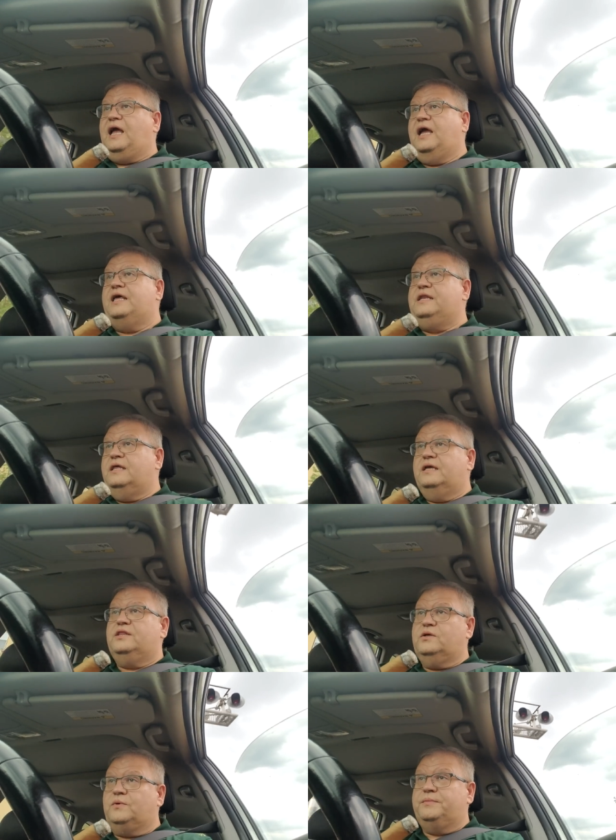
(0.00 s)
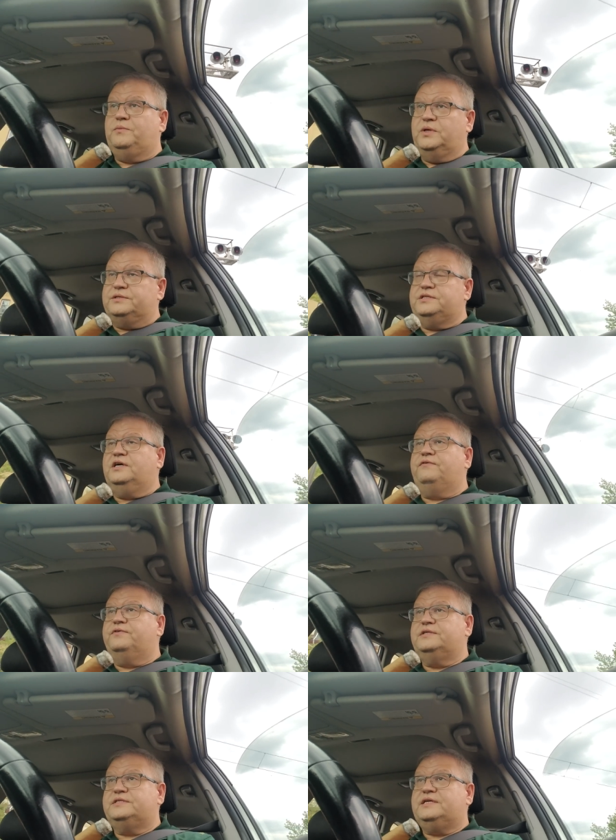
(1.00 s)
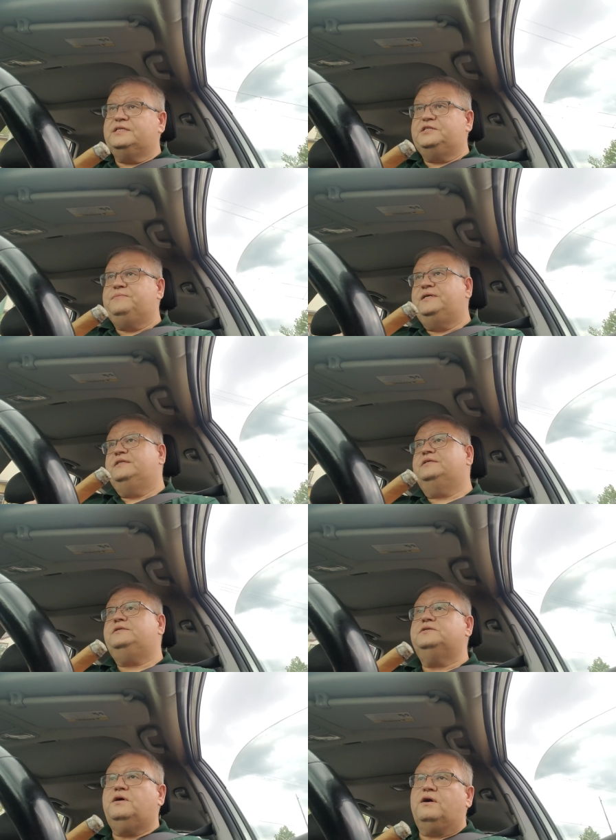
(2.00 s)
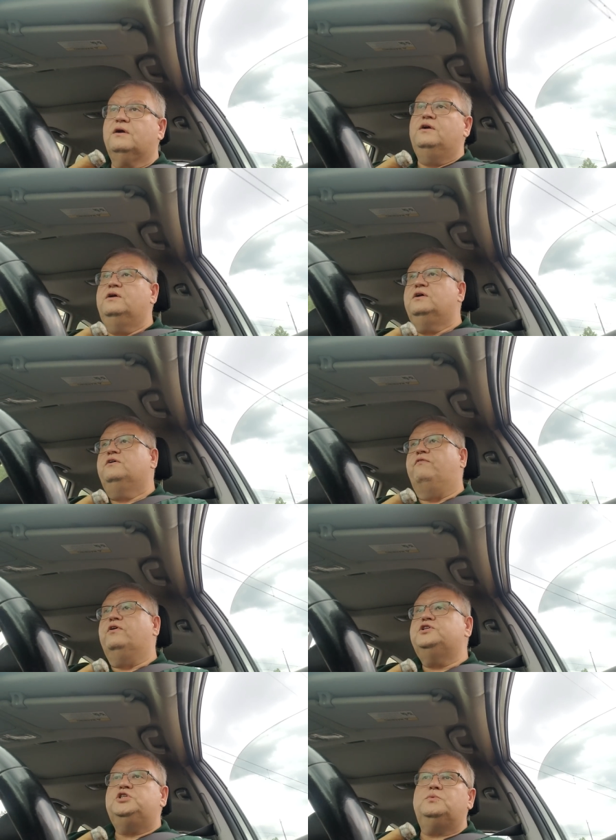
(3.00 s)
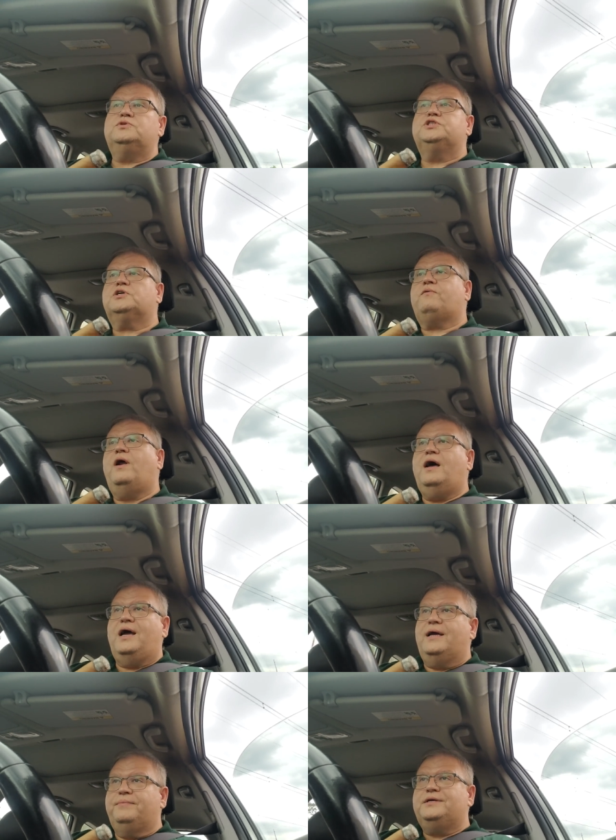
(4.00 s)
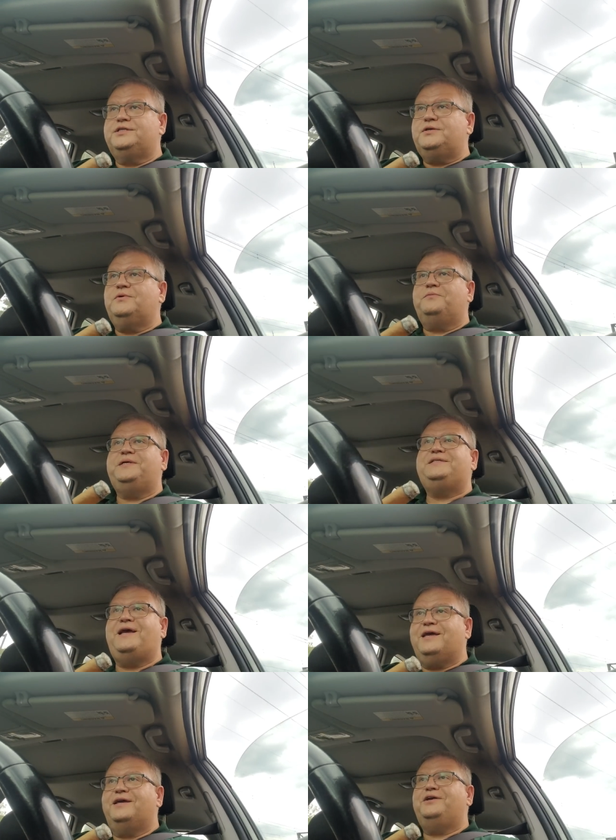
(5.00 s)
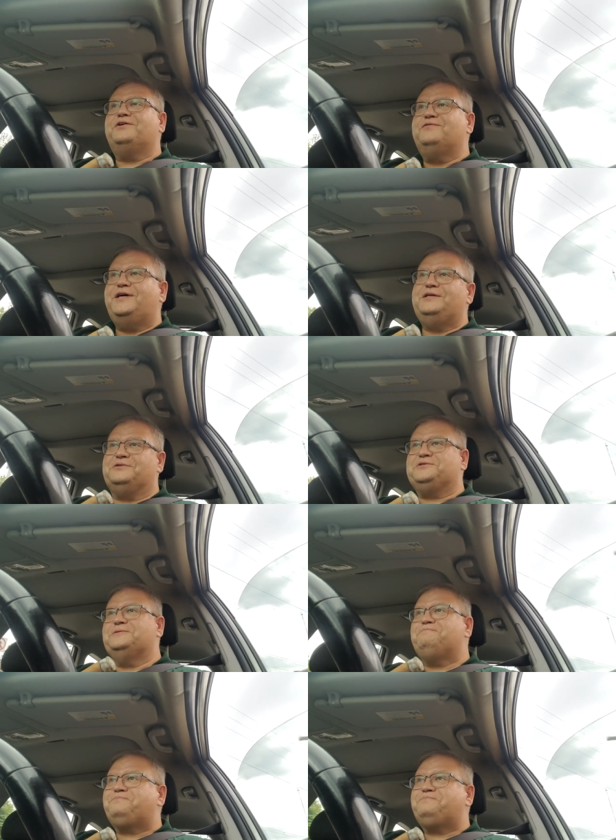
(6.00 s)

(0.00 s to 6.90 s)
And the woman wheels it over and says to me, This is our virtual scribe, she will be taking your vitals.